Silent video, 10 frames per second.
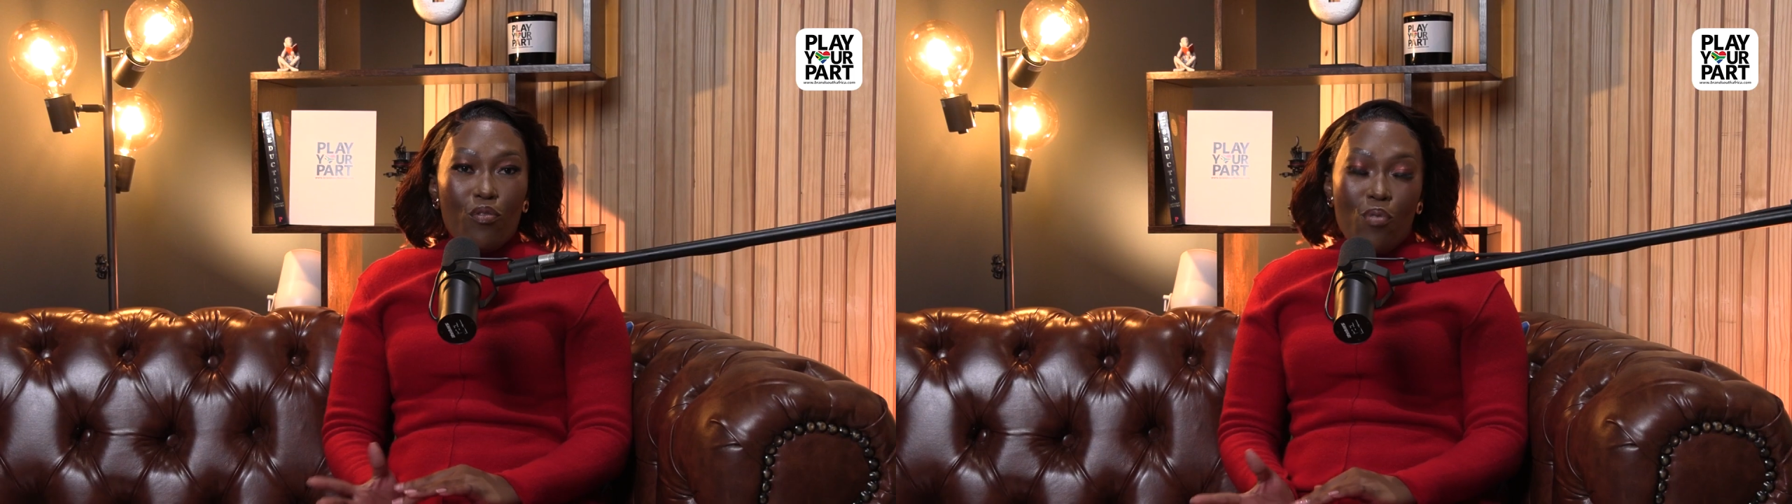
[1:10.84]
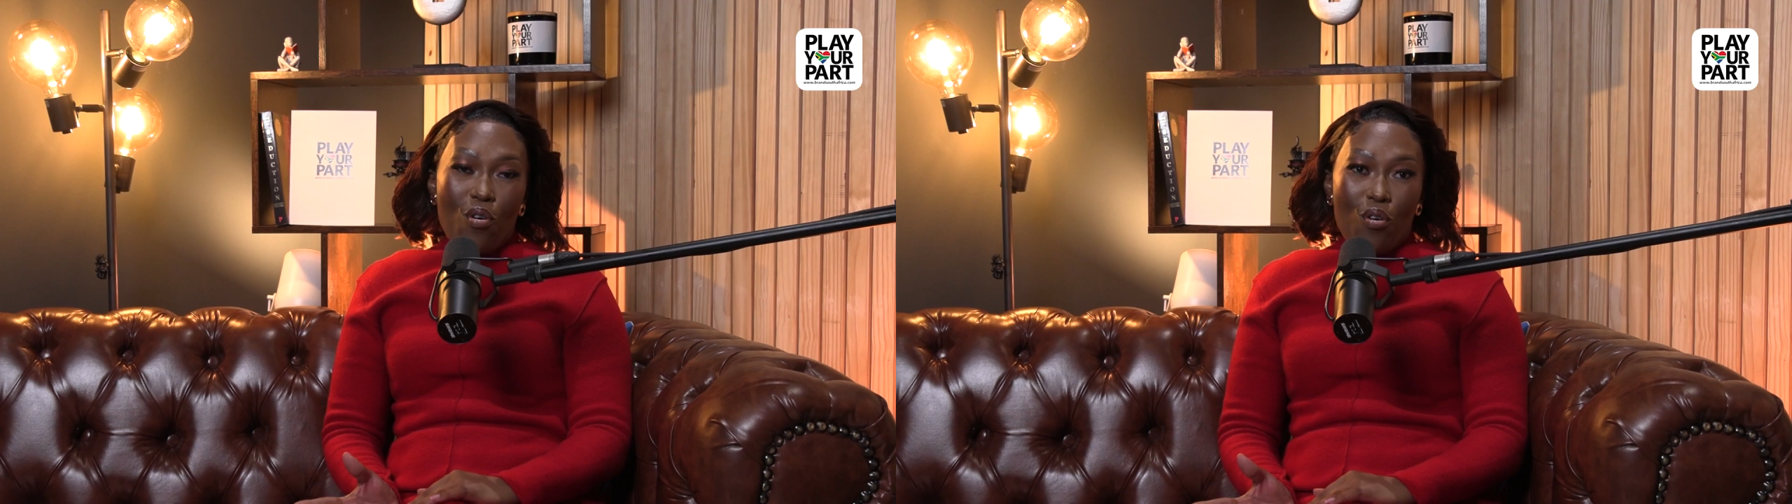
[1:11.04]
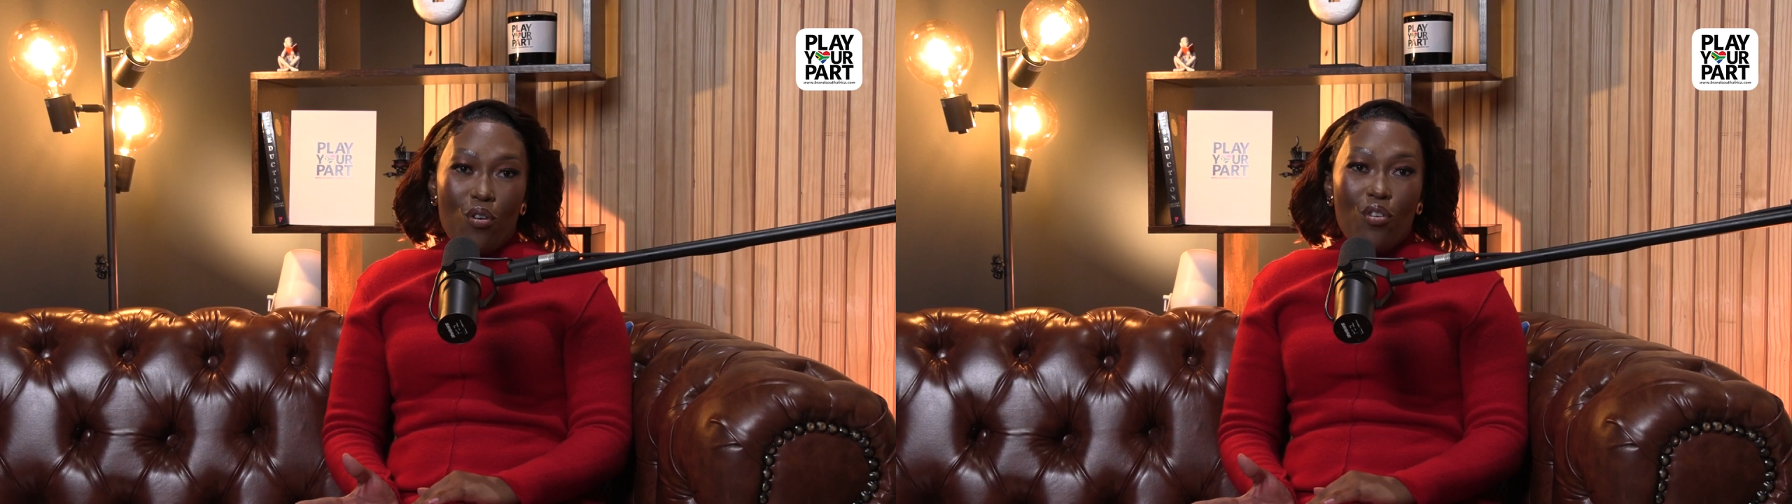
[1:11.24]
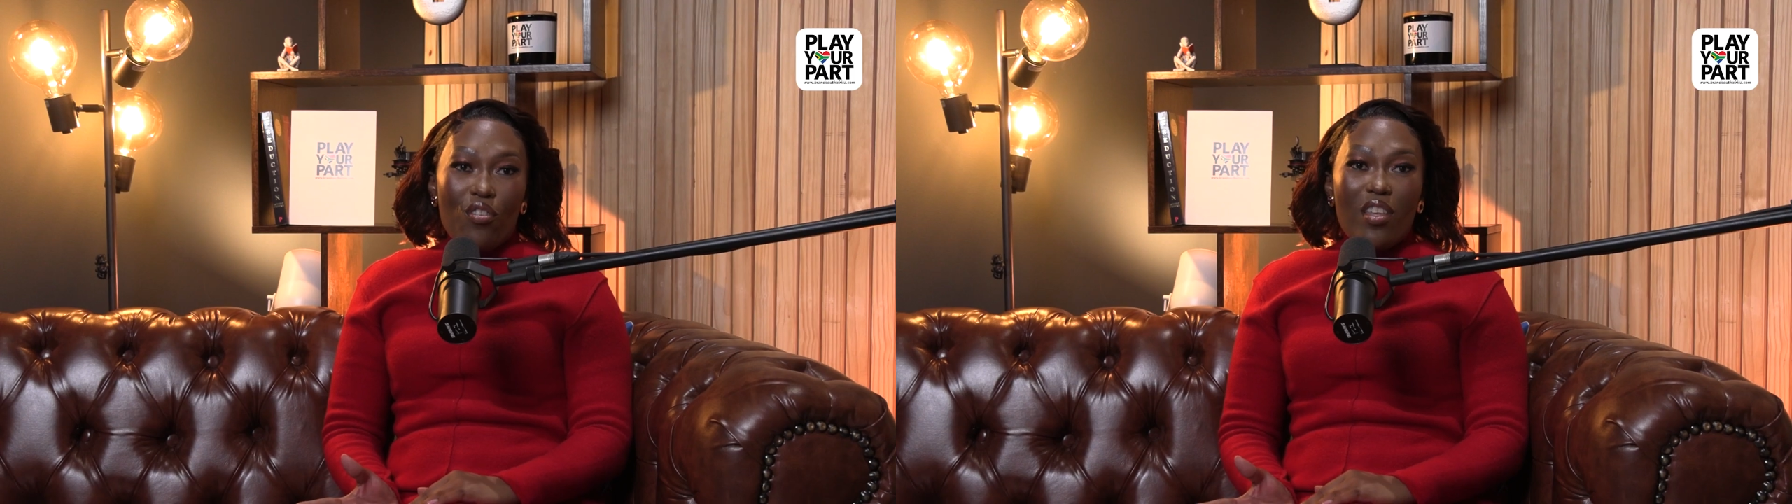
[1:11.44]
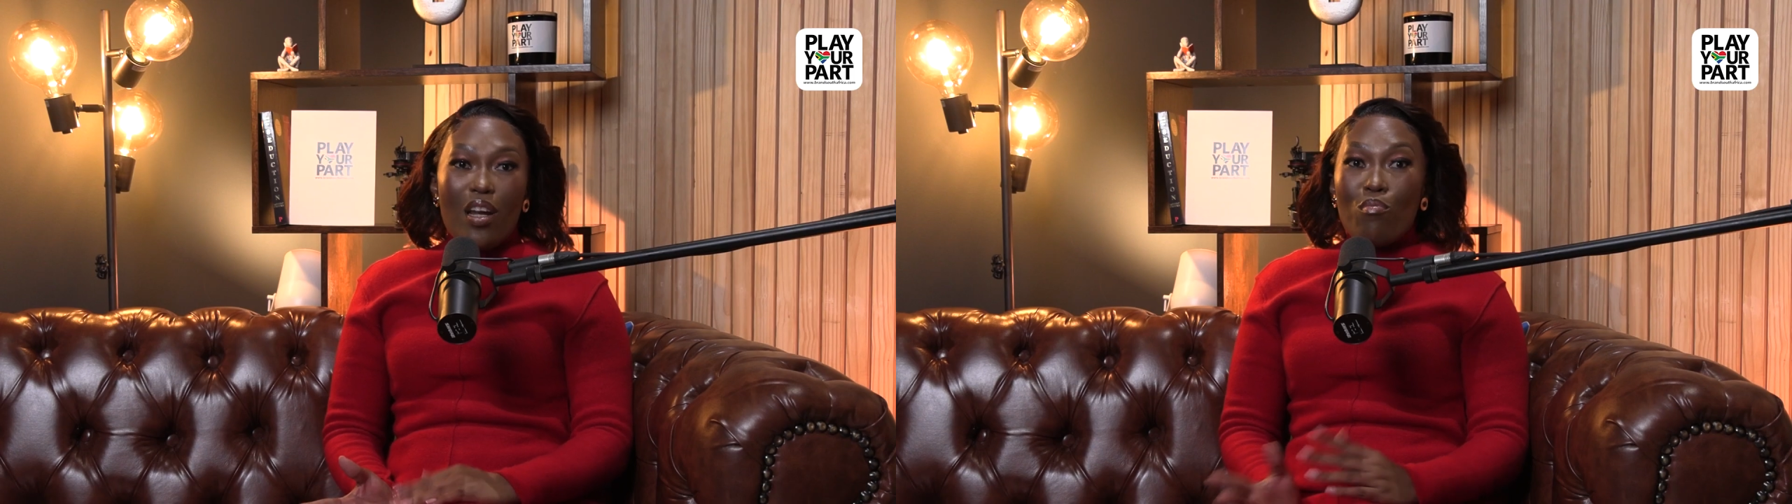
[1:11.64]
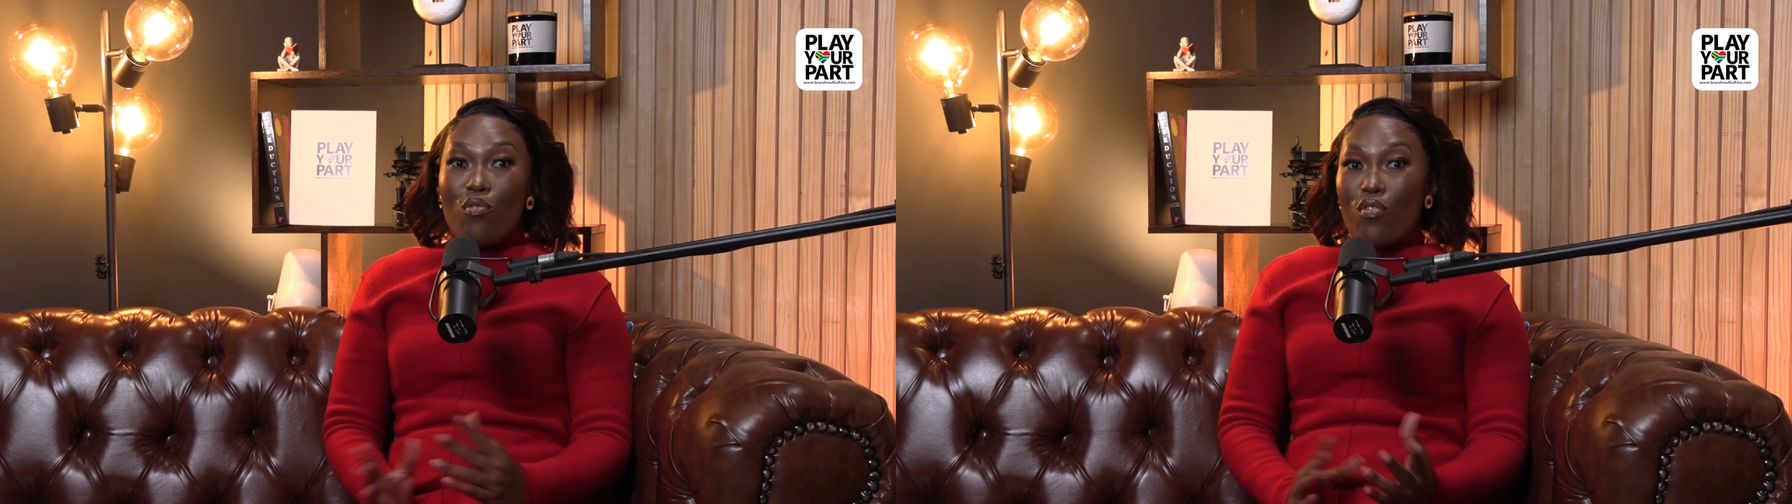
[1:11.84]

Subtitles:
Opongolo, then I moved